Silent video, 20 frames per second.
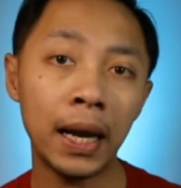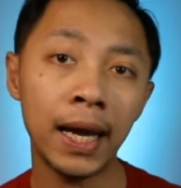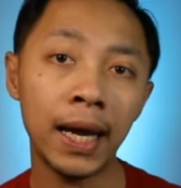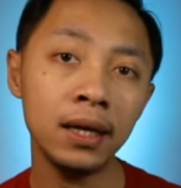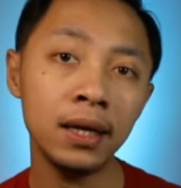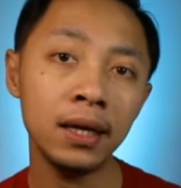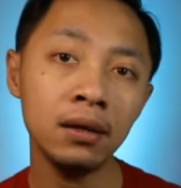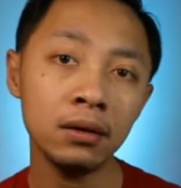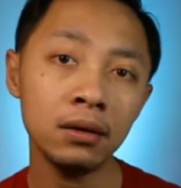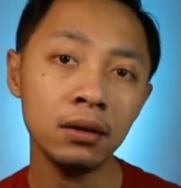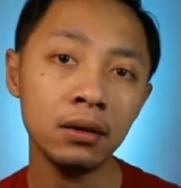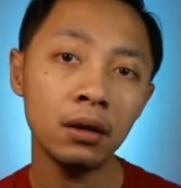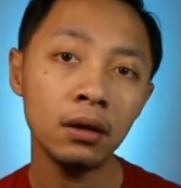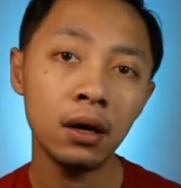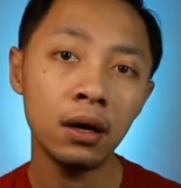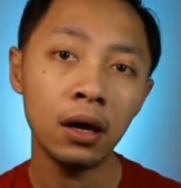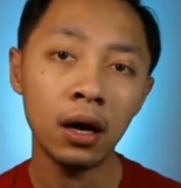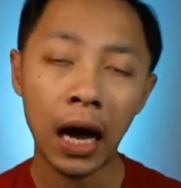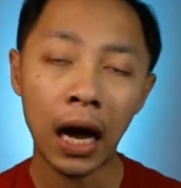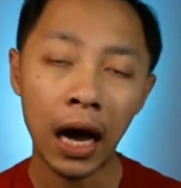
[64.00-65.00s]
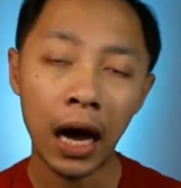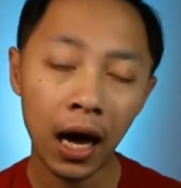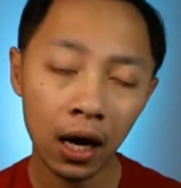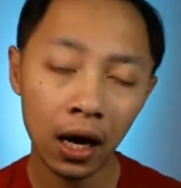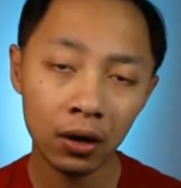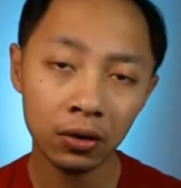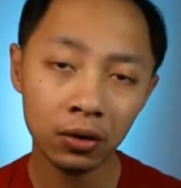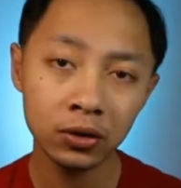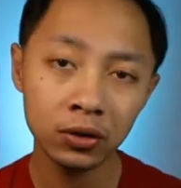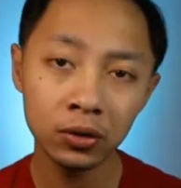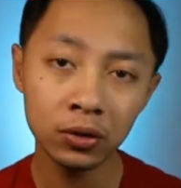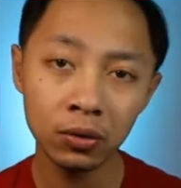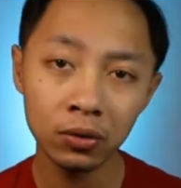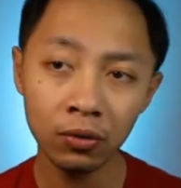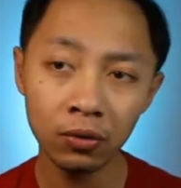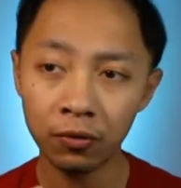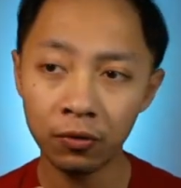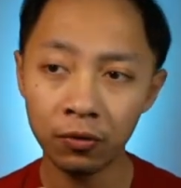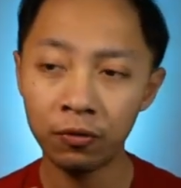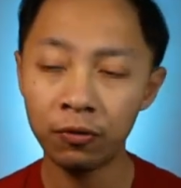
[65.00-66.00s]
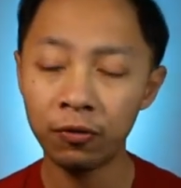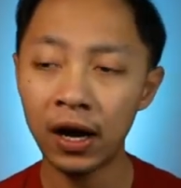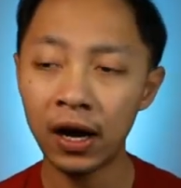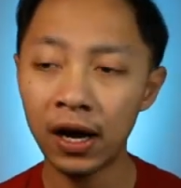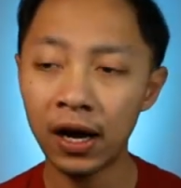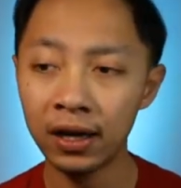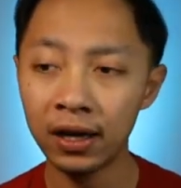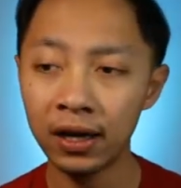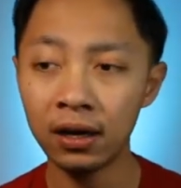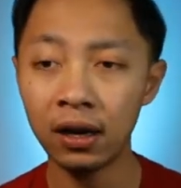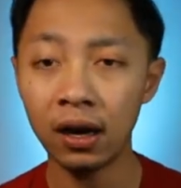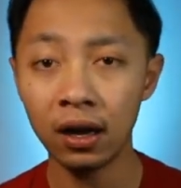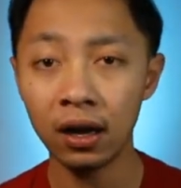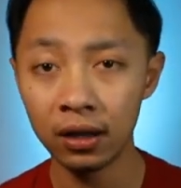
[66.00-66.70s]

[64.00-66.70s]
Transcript: it, how to find